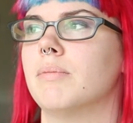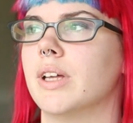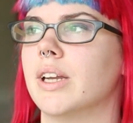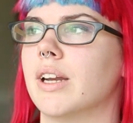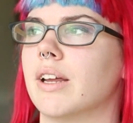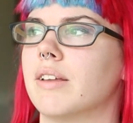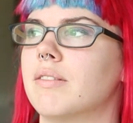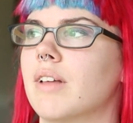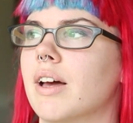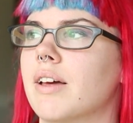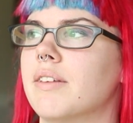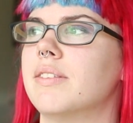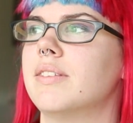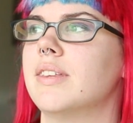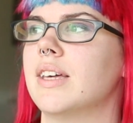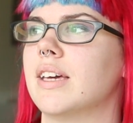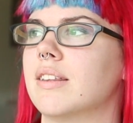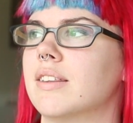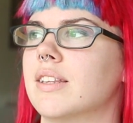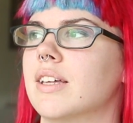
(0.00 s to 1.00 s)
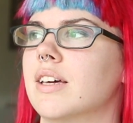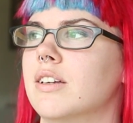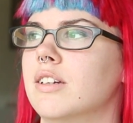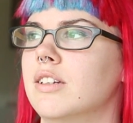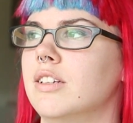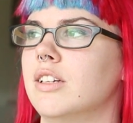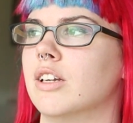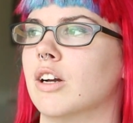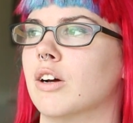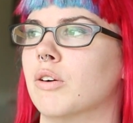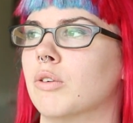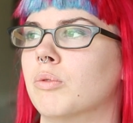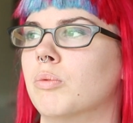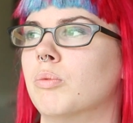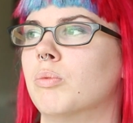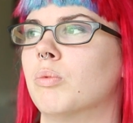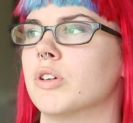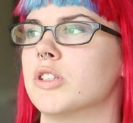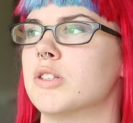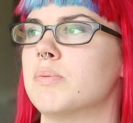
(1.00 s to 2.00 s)
And I think that, you know,
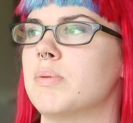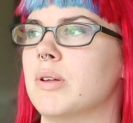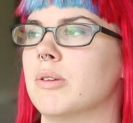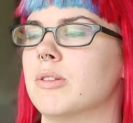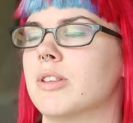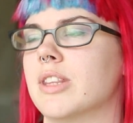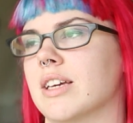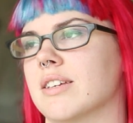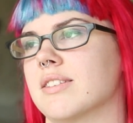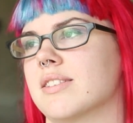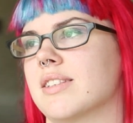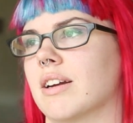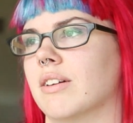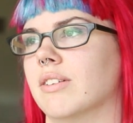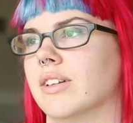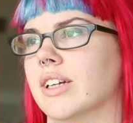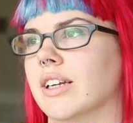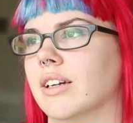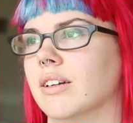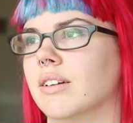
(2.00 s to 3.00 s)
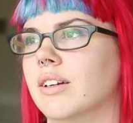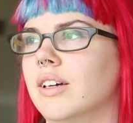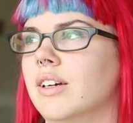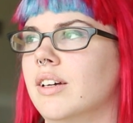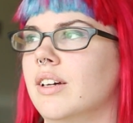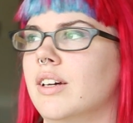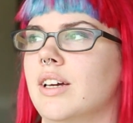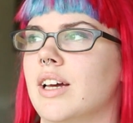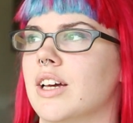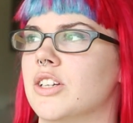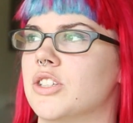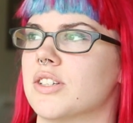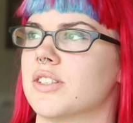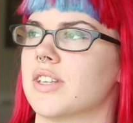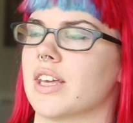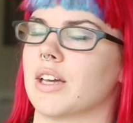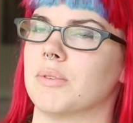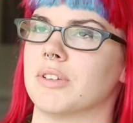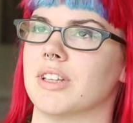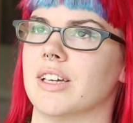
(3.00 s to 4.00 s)
once things settle in, it's
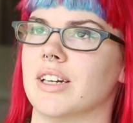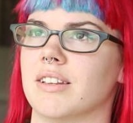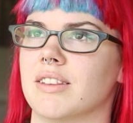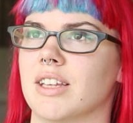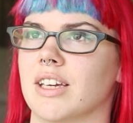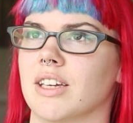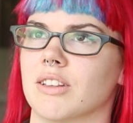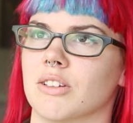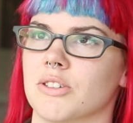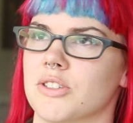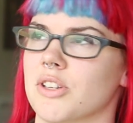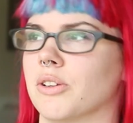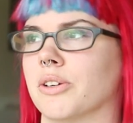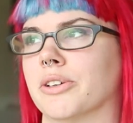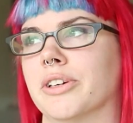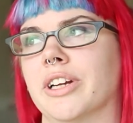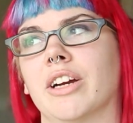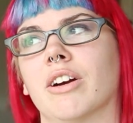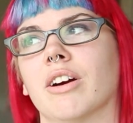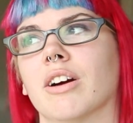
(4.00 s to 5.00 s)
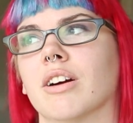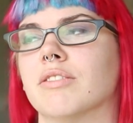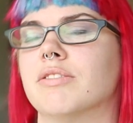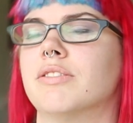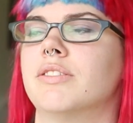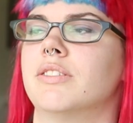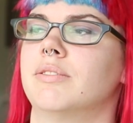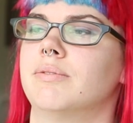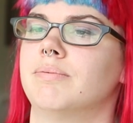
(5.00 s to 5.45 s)
just like with anything, there's a learning curve.